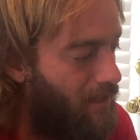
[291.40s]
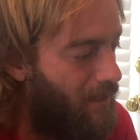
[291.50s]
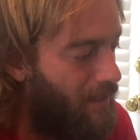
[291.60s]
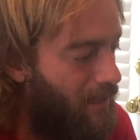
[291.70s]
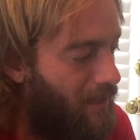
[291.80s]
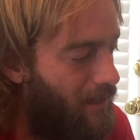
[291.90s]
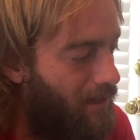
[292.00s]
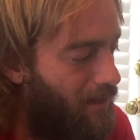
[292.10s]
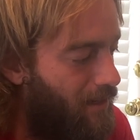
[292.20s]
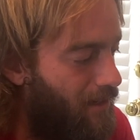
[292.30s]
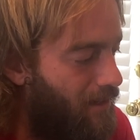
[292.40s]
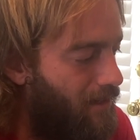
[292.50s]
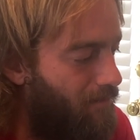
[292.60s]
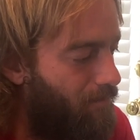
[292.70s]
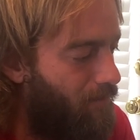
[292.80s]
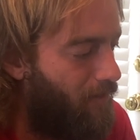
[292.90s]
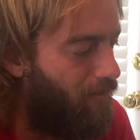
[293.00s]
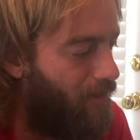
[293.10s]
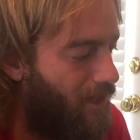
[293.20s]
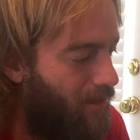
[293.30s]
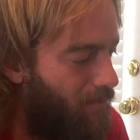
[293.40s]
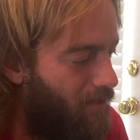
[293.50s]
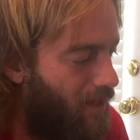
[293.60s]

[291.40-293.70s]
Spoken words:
and then Phillips